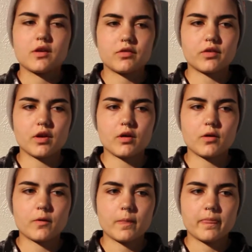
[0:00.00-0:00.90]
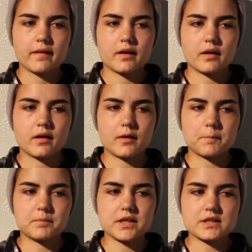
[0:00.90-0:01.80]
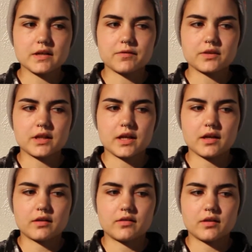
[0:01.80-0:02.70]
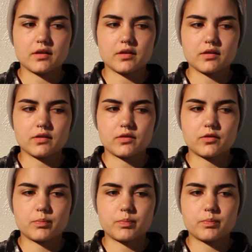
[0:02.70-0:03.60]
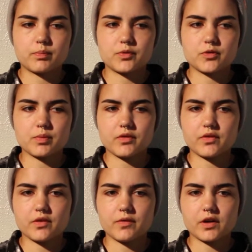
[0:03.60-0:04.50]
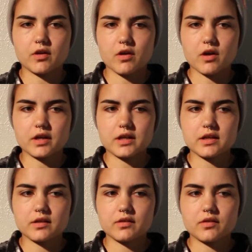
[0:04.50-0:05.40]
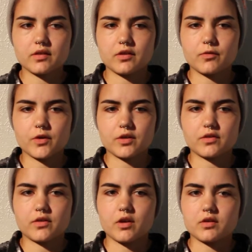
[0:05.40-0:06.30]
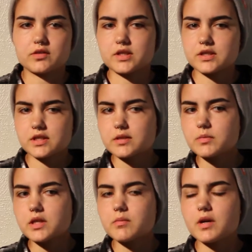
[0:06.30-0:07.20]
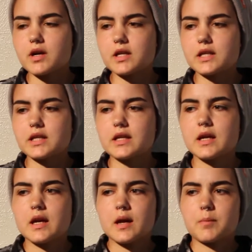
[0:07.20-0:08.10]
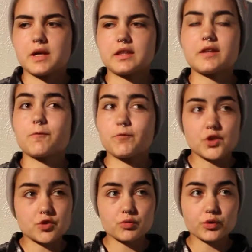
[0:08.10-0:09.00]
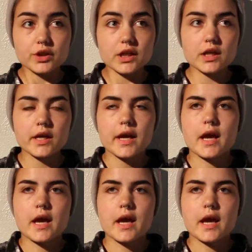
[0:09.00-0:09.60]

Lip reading: So it definitely has a specific audience as far as the artistic meaning behind it, but I think visually